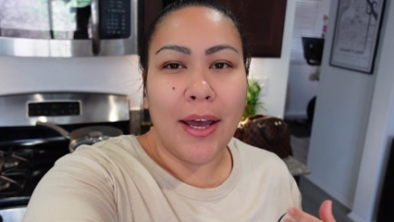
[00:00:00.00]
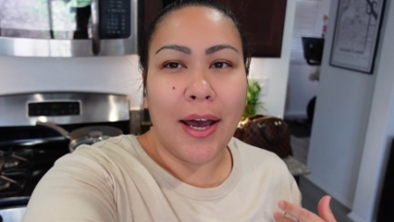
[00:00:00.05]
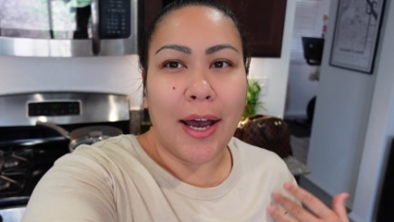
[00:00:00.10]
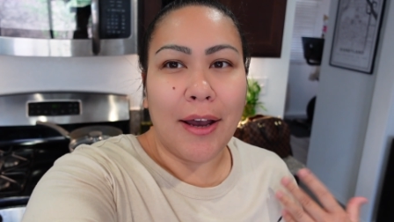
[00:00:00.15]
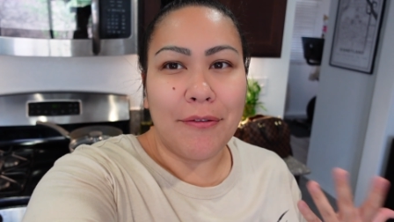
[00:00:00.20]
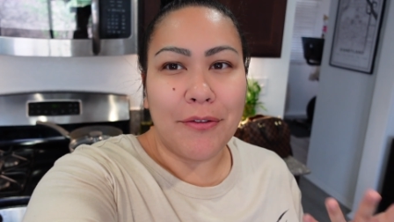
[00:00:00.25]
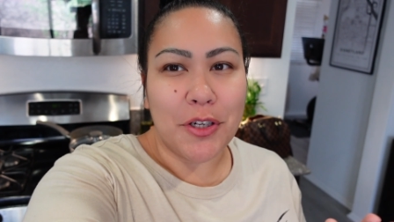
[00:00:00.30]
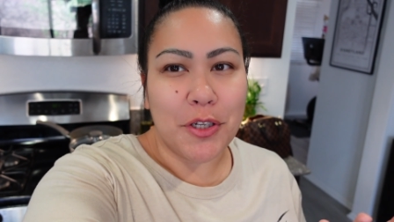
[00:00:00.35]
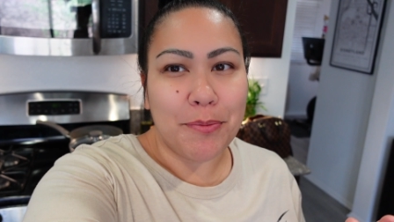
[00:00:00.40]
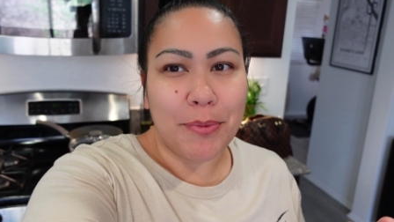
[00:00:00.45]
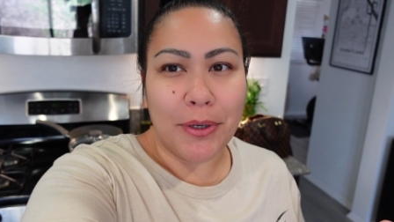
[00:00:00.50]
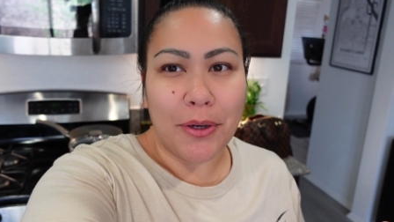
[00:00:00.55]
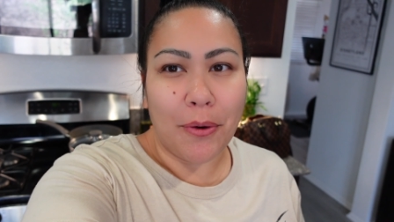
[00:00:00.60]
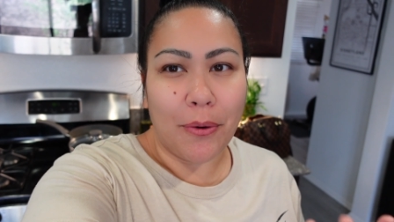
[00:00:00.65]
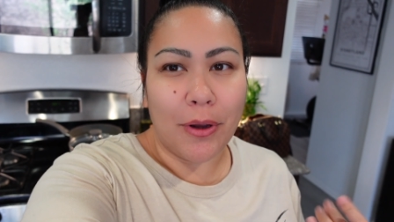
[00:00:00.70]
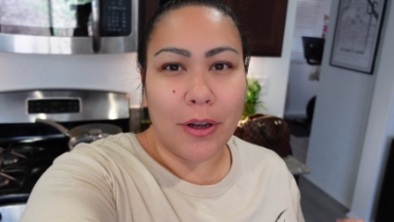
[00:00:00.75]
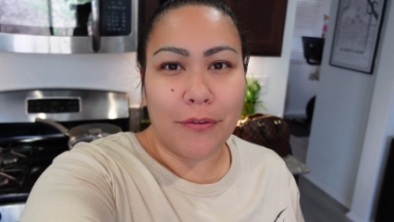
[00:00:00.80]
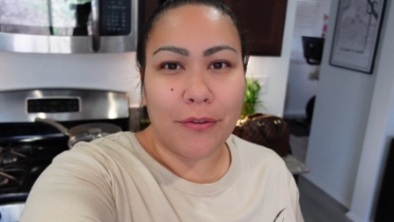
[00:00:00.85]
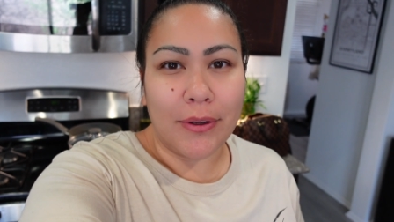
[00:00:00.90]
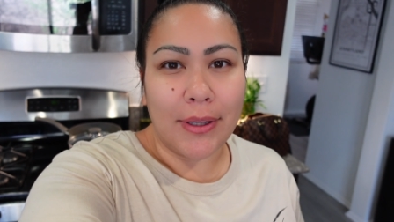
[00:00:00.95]
I've just been
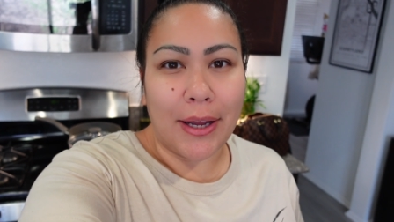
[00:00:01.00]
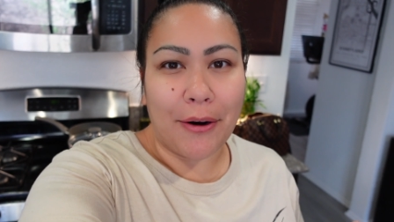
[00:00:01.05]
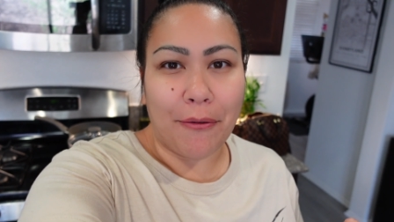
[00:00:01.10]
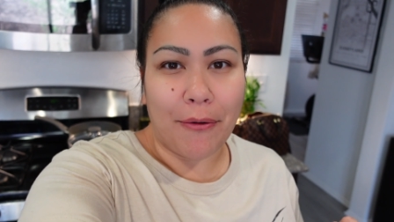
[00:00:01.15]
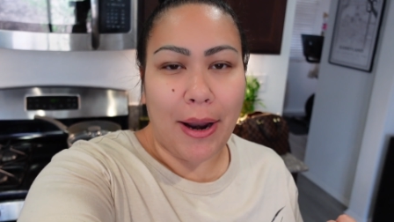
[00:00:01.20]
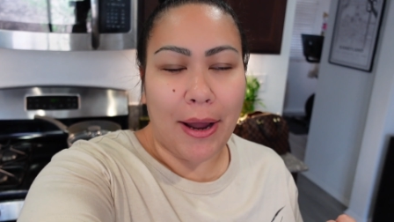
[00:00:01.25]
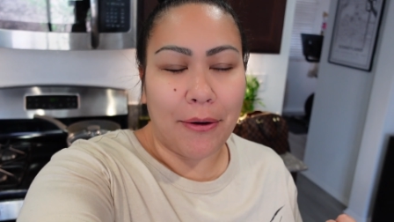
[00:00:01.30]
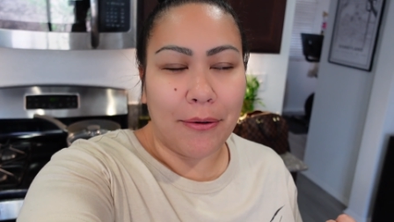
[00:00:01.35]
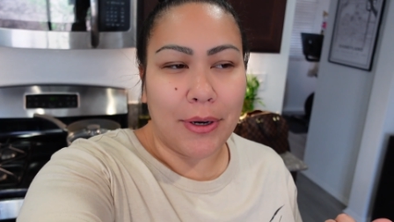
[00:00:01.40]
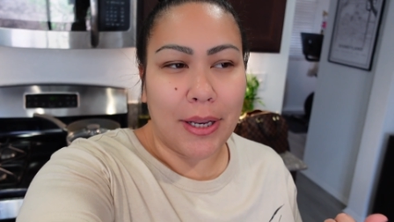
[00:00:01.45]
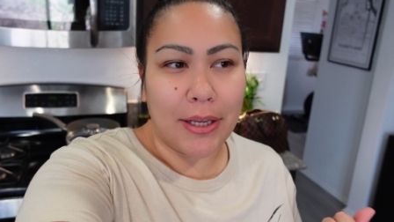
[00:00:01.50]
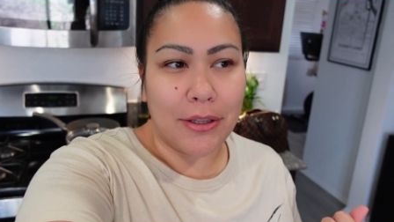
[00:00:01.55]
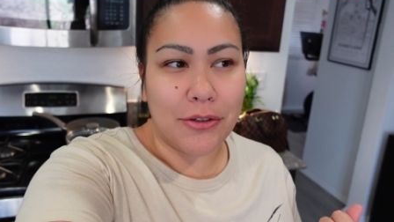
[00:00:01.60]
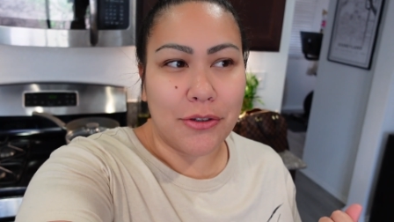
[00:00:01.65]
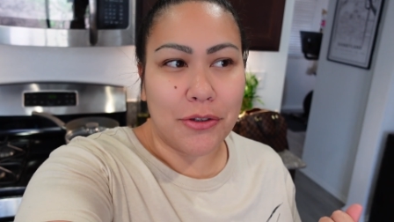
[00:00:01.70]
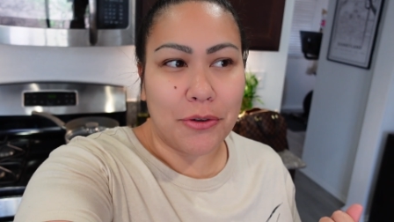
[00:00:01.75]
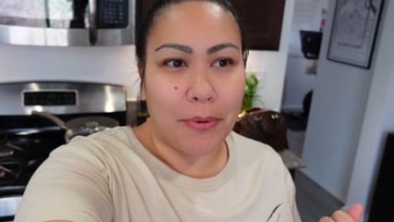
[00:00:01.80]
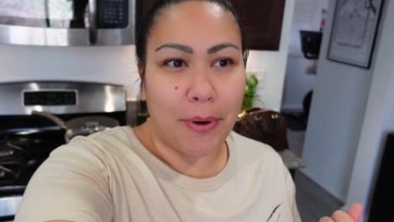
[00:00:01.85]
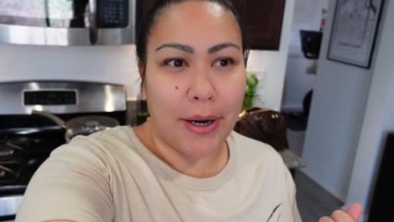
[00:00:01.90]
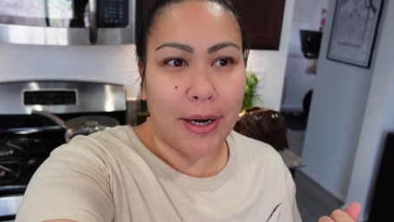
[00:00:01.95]
going for like round and
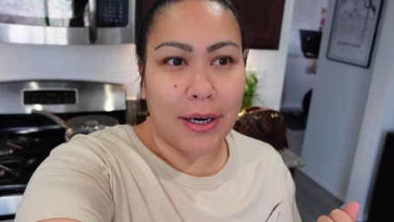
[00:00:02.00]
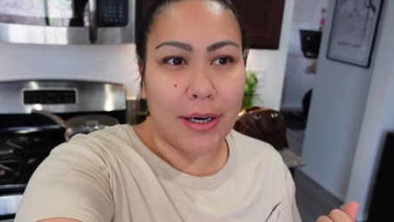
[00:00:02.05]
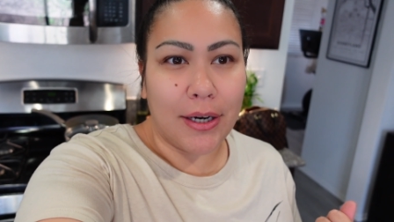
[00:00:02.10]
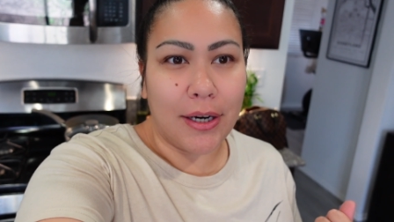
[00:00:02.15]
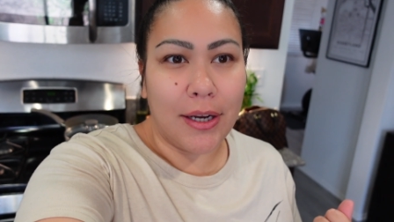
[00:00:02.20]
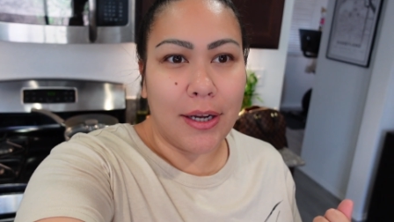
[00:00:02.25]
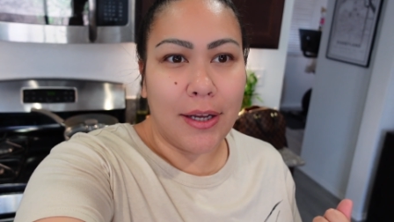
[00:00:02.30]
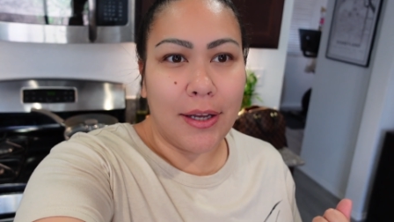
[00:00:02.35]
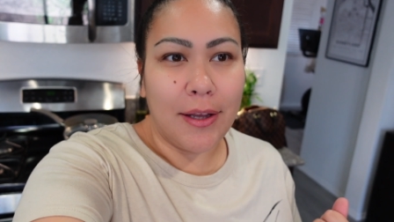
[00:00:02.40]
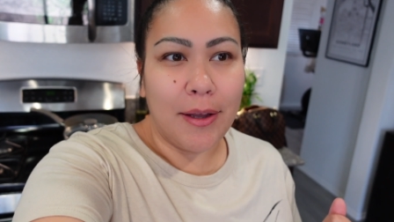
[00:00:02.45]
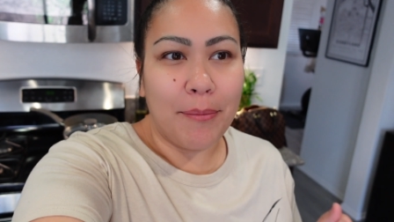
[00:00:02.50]
square.